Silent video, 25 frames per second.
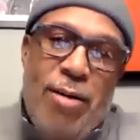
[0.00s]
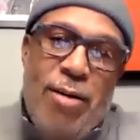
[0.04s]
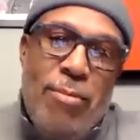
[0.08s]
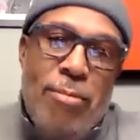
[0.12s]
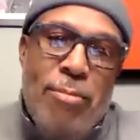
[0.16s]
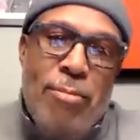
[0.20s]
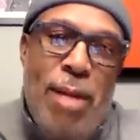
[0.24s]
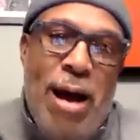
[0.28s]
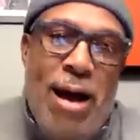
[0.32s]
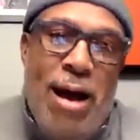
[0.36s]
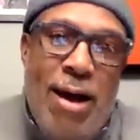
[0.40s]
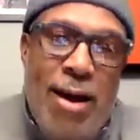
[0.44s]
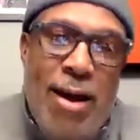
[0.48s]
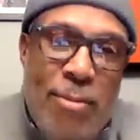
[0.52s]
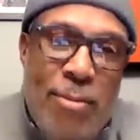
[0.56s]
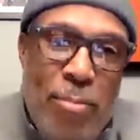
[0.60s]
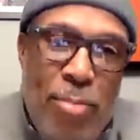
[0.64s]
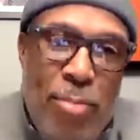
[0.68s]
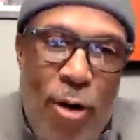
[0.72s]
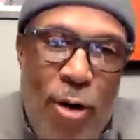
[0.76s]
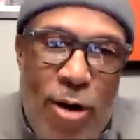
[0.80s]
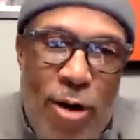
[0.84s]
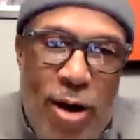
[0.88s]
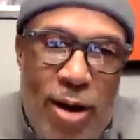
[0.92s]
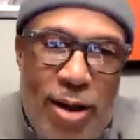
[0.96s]
my
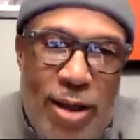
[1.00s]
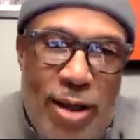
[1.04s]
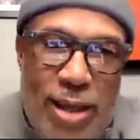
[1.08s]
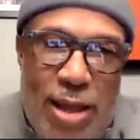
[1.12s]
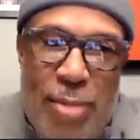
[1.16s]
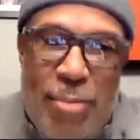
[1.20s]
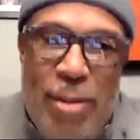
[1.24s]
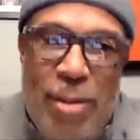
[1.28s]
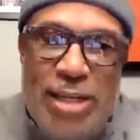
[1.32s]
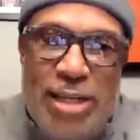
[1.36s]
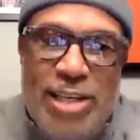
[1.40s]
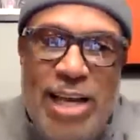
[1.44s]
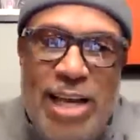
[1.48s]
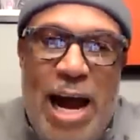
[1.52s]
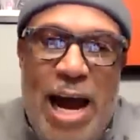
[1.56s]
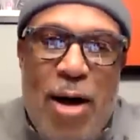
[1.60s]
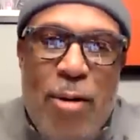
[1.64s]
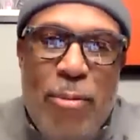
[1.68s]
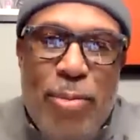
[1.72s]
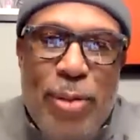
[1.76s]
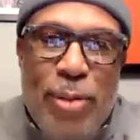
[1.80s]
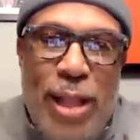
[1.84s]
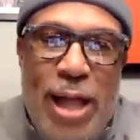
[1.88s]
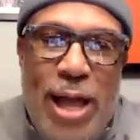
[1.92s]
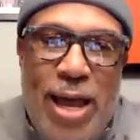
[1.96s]
book, Can My
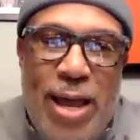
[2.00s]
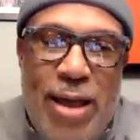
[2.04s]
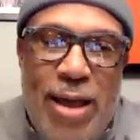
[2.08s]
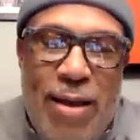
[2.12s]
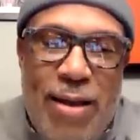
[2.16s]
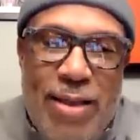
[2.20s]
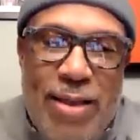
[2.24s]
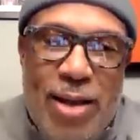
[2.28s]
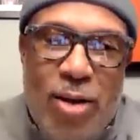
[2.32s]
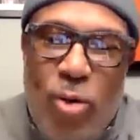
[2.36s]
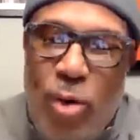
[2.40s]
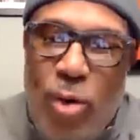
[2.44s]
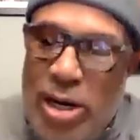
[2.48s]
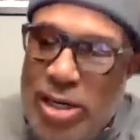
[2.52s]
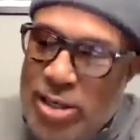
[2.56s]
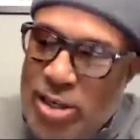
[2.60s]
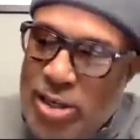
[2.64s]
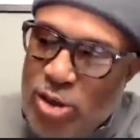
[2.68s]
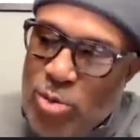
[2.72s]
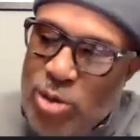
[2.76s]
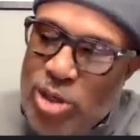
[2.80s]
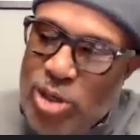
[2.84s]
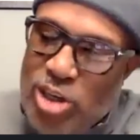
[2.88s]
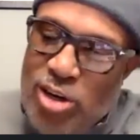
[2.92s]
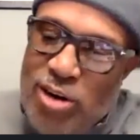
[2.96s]
Child Play? The Questions
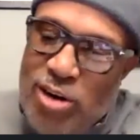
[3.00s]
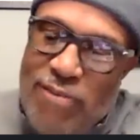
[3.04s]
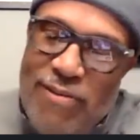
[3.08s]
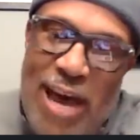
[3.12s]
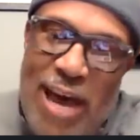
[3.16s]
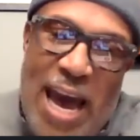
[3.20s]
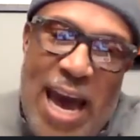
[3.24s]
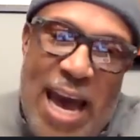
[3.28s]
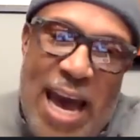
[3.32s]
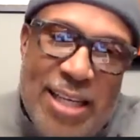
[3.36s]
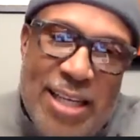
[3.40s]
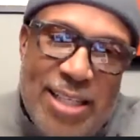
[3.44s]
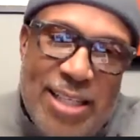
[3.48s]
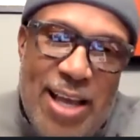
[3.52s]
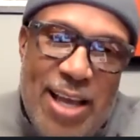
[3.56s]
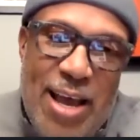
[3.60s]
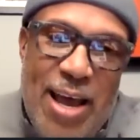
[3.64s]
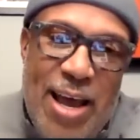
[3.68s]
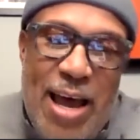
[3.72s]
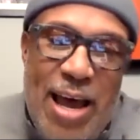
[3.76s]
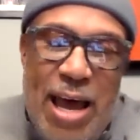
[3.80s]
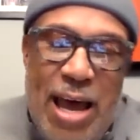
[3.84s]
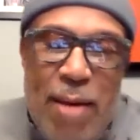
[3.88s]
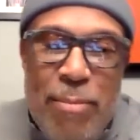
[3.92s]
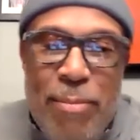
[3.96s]
We Should Have Asked.
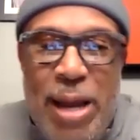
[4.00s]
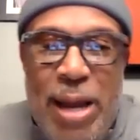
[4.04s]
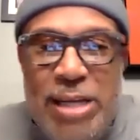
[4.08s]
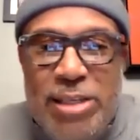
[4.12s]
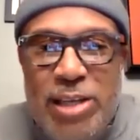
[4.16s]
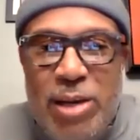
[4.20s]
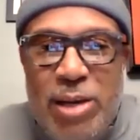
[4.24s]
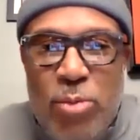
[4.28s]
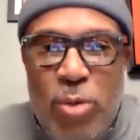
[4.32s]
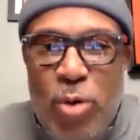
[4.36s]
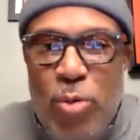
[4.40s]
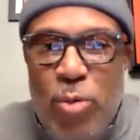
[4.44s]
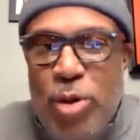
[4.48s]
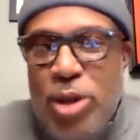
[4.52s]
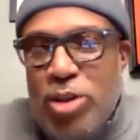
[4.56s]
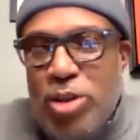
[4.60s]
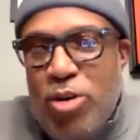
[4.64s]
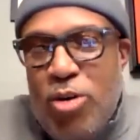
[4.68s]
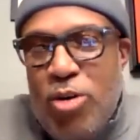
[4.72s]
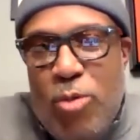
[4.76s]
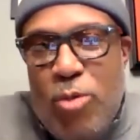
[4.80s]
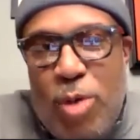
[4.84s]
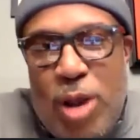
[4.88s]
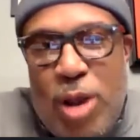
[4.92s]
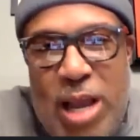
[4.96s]
And basically what we
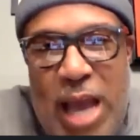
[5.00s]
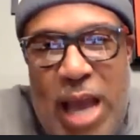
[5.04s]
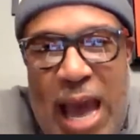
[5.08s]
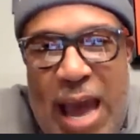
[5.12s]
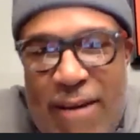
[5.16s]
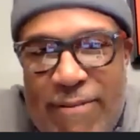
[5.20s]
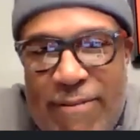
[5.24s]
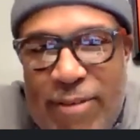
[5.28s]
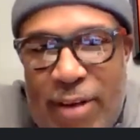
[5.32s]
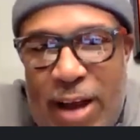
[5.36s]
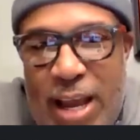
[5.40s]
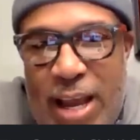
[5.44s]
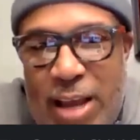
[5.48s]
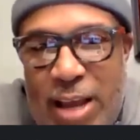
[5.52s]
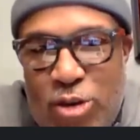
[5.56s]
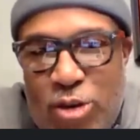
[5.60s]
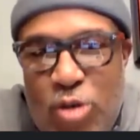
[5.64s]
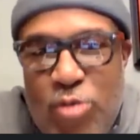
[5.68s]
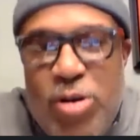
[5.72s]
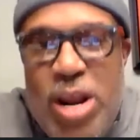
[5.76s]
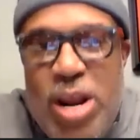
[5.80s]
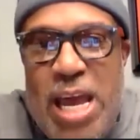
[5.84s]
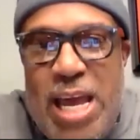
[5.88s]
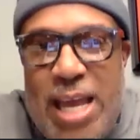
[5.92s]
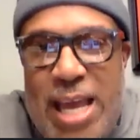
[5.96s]
do, we have a
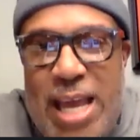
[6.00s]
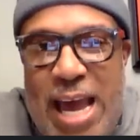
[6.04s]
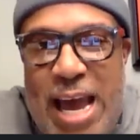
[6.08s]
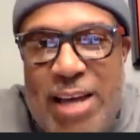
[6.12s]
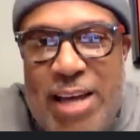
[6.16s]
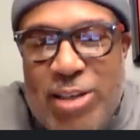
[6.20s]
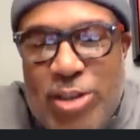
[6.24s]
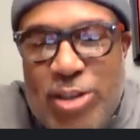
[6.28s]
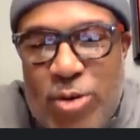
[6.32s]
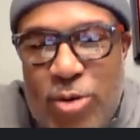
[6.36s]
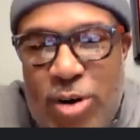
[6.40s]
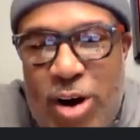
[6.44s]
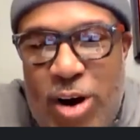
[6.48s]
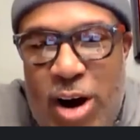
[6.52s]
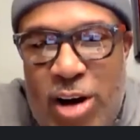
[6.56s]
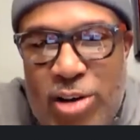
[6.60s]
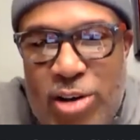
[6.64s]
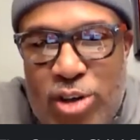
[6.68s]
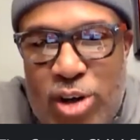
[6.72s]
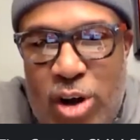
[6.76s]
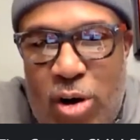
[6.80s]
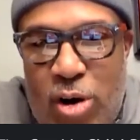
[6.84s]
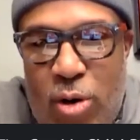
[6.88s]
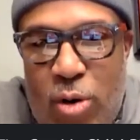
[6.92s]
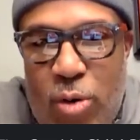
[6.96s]
unique guest on our
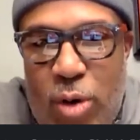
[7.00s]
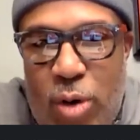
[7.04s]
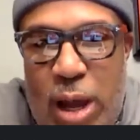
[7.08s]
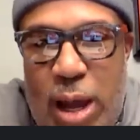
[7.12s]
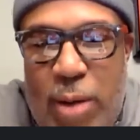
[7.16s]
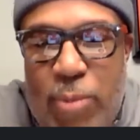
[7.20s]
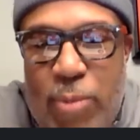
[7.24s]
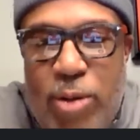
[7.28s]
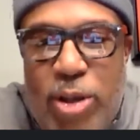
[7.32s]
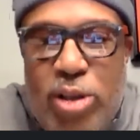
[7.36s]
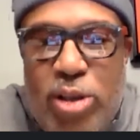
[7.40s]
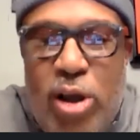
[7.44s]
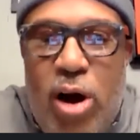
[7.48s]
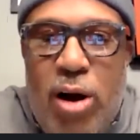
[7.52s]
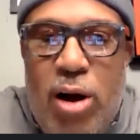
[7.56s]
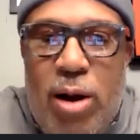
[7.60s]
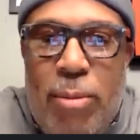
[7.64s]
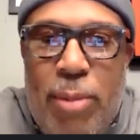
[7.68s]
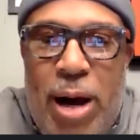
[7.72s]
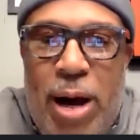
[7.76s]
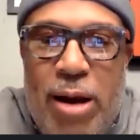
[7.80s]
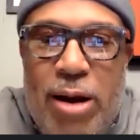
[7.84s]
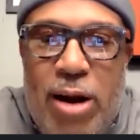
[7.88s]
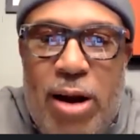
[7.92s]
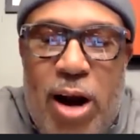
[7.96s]
show, and we talk
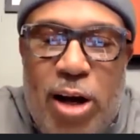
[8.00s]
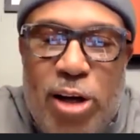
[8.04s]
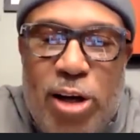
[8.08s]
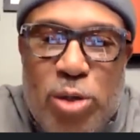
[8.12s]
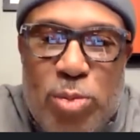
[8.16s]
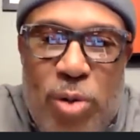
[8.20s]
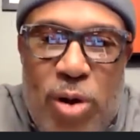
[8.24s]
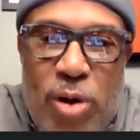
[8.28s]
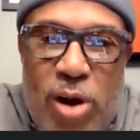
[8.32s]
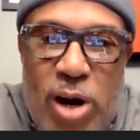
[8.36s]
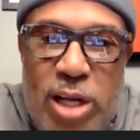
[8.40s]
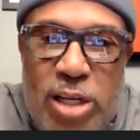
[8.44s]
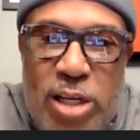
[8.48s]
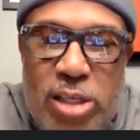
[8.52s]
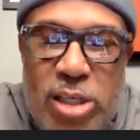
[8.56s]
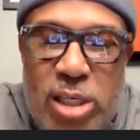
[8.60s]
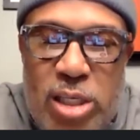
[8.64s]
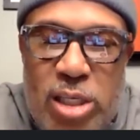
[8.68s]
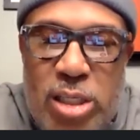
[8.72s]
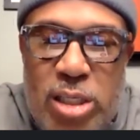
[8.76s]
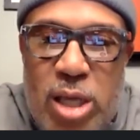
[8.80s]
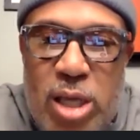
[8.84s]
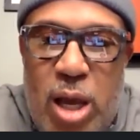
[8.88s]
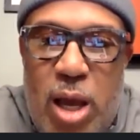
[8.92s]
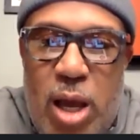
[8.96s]
about our
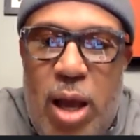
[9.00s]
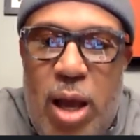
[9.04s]
experiences,